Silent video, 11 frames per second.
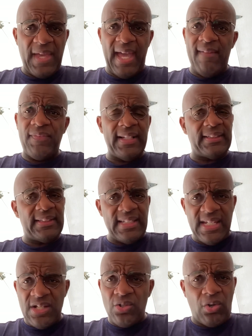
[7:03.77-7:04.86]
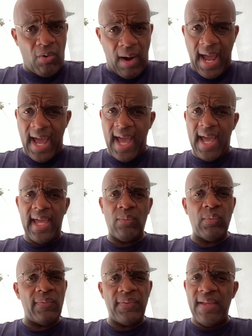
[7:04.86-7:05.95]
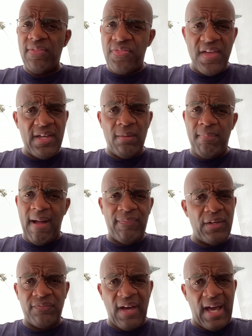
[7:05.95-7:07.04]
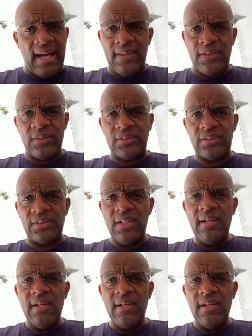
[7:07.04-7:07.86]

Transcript: and they still cry when they think about their fathers.